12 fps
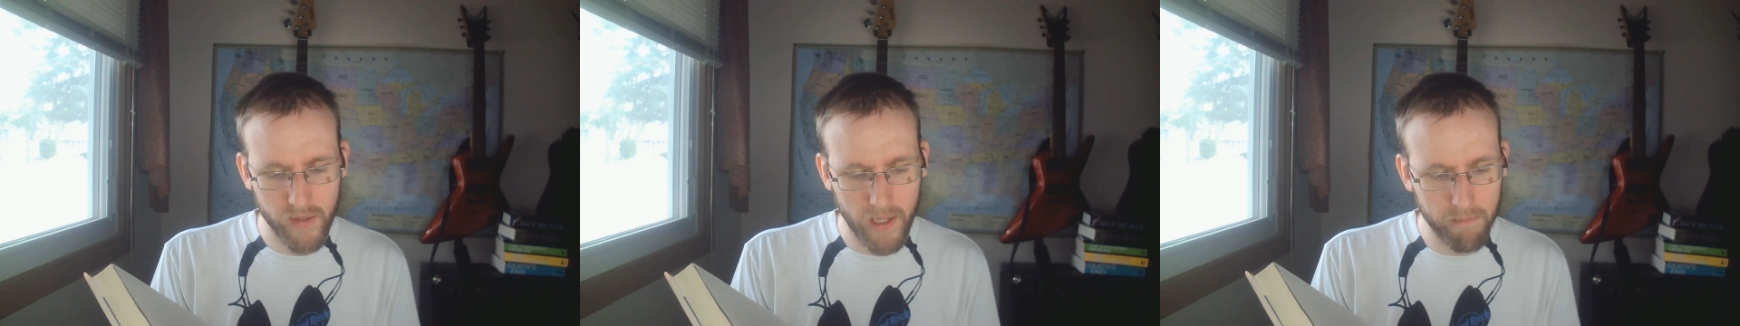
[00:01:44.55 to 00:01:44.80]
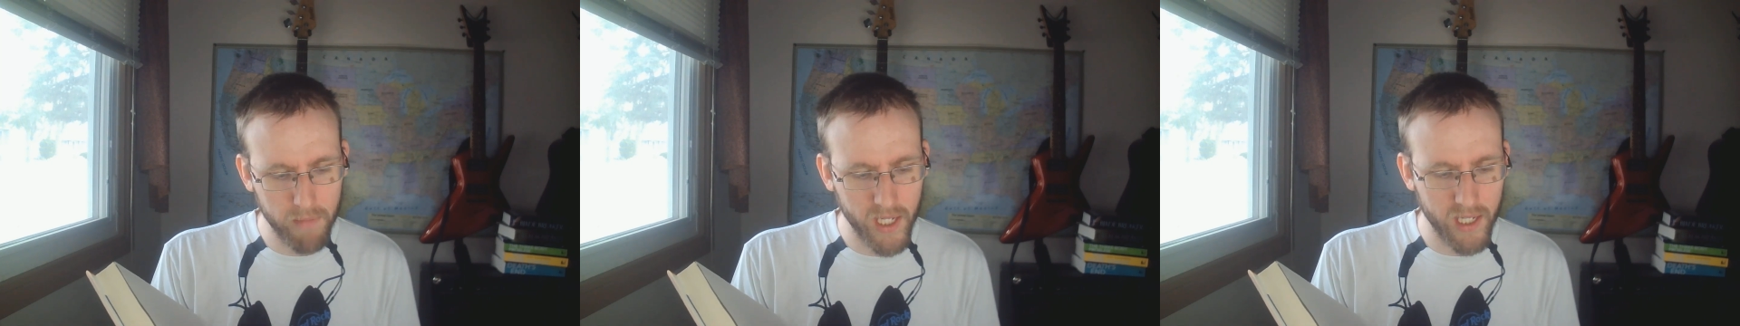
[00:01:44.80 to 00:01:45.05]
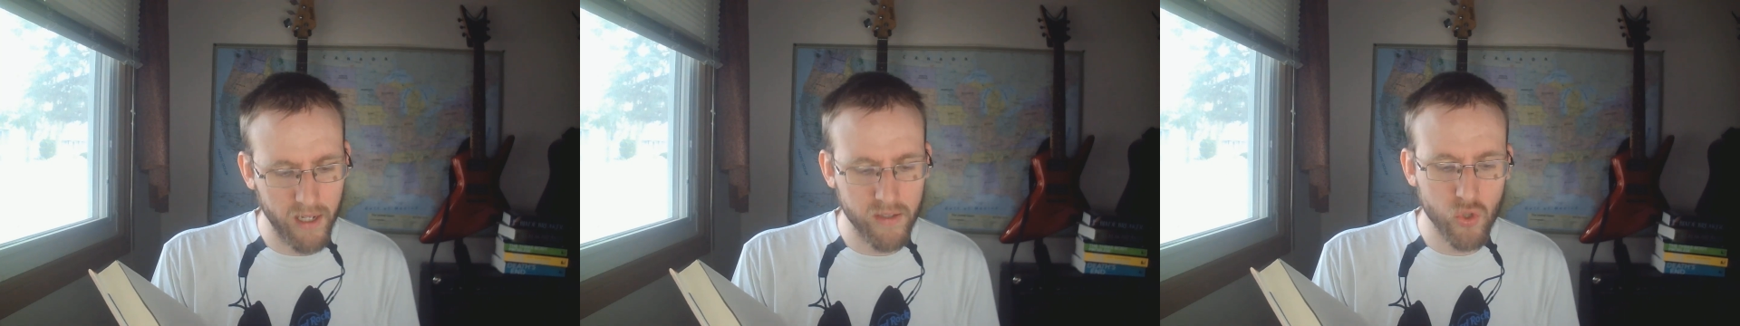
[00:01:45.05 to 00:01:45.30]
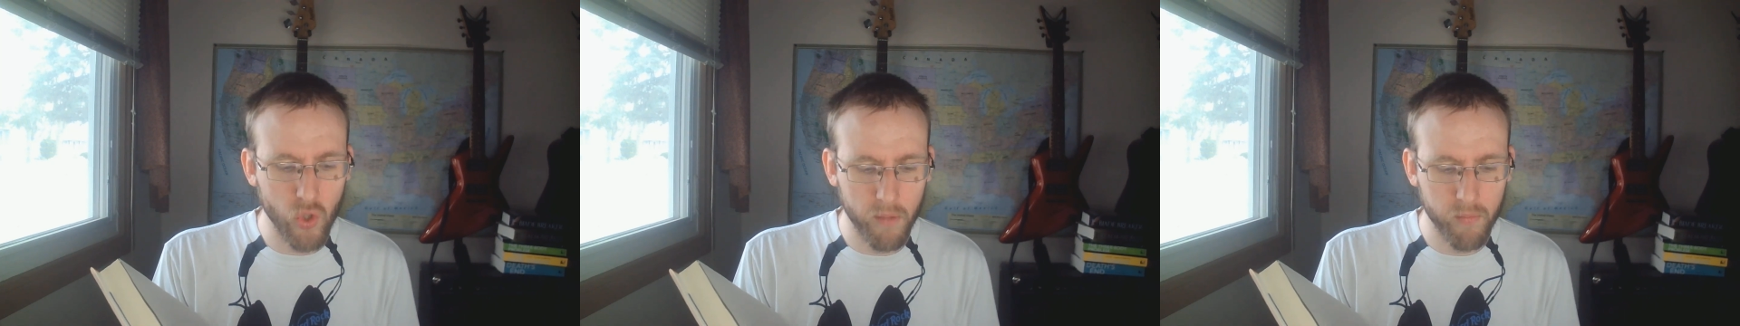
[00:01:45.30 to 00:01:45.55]
they meet a
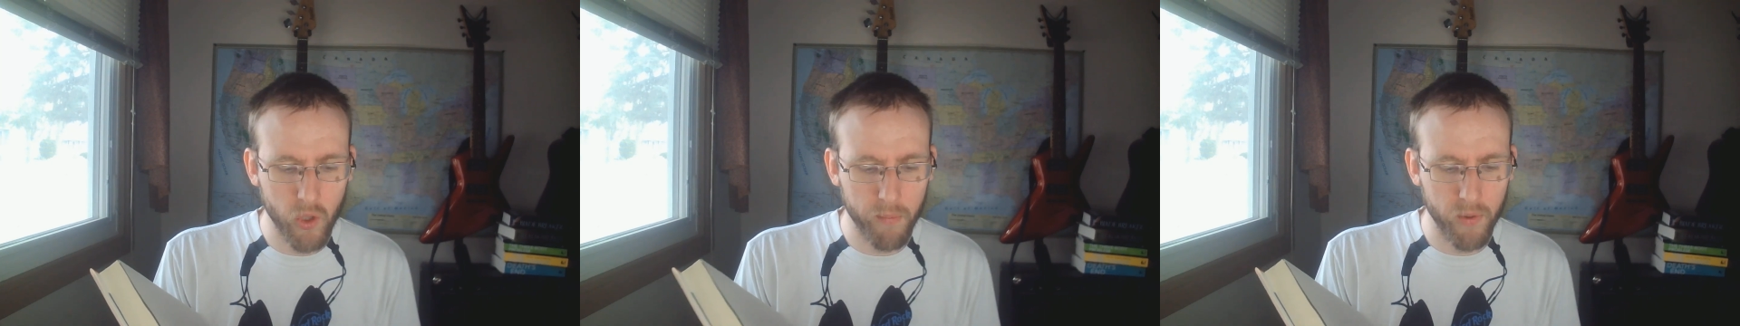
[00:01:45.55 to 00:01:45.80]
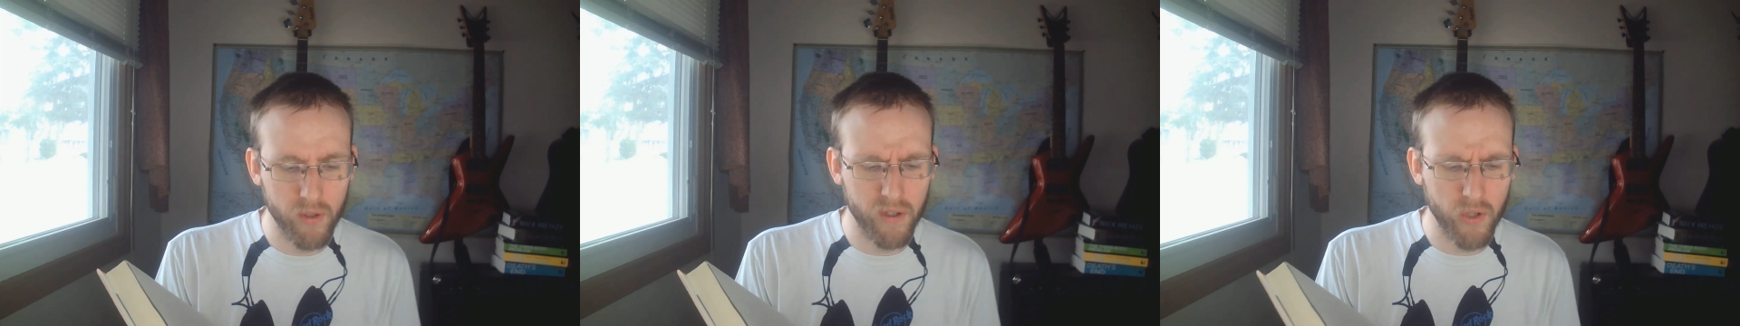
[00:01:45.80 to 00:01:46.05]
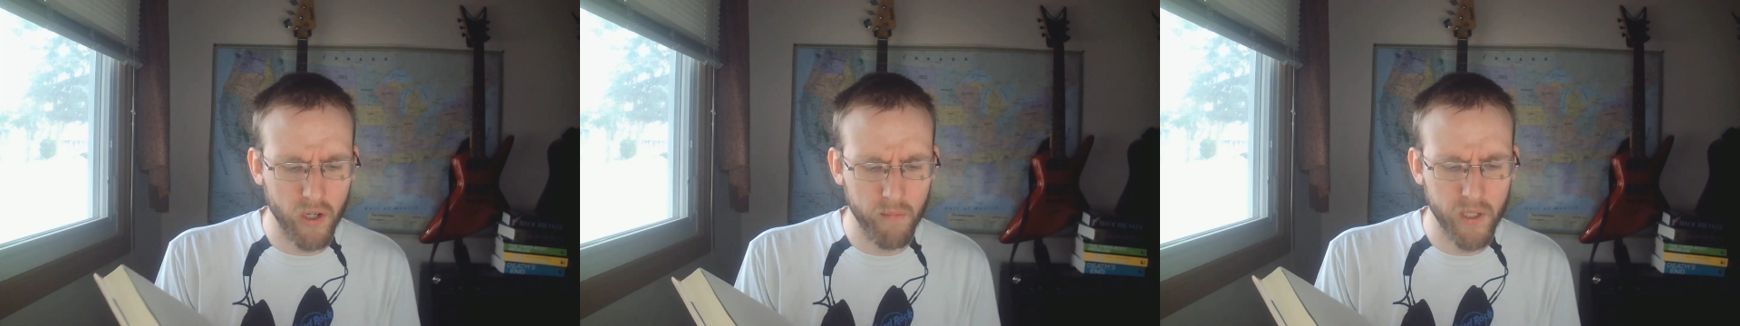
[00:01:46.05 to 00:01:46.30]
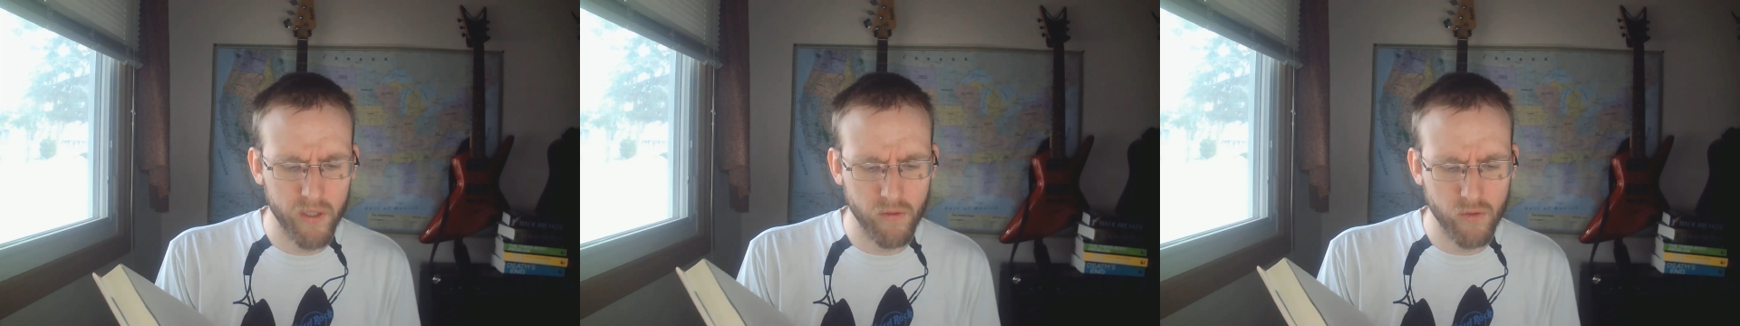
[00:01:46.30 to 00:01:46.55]
stormtrooper
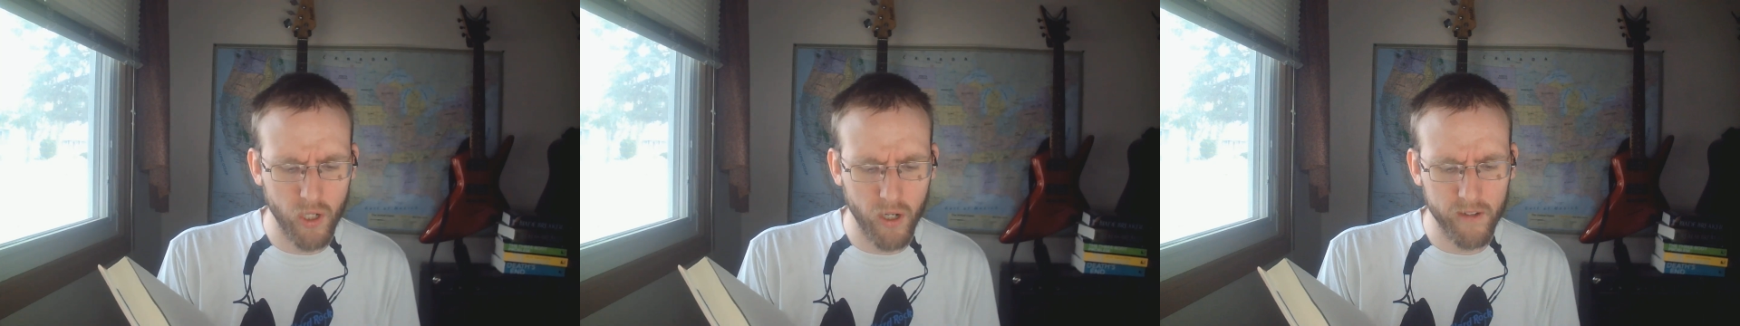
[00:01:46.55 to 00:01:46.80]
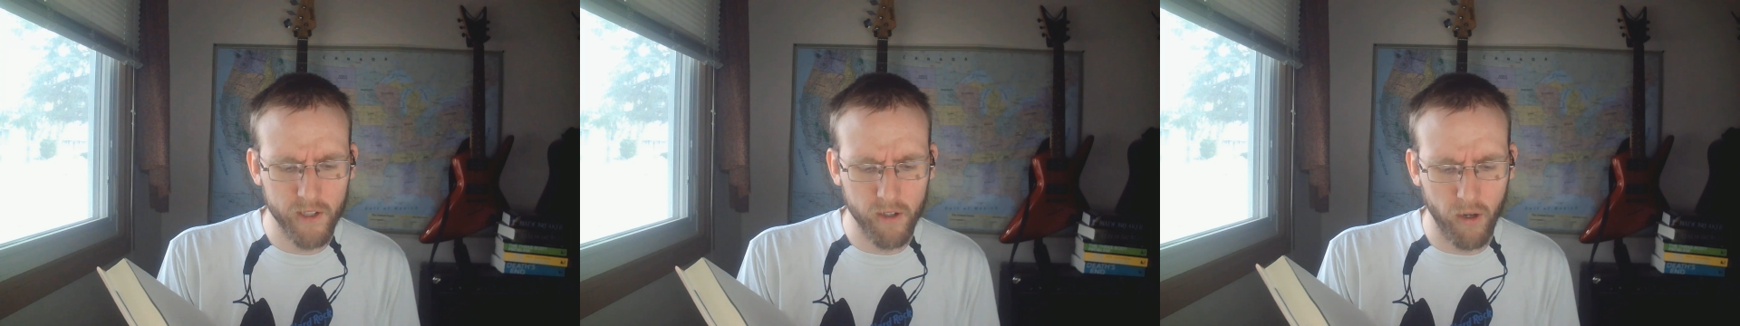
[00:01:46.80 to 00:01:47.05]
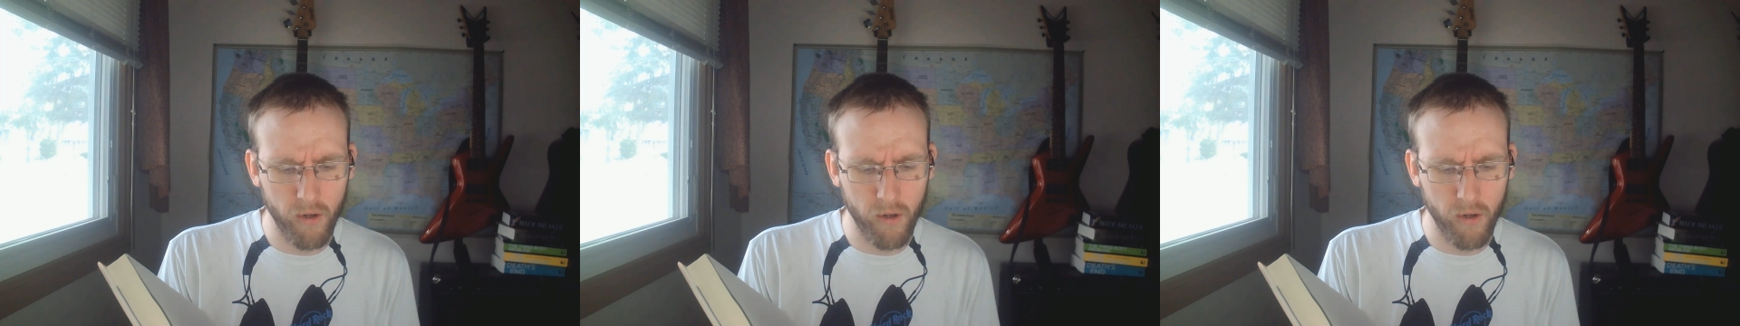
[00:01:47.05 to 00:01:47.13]
determined to chart her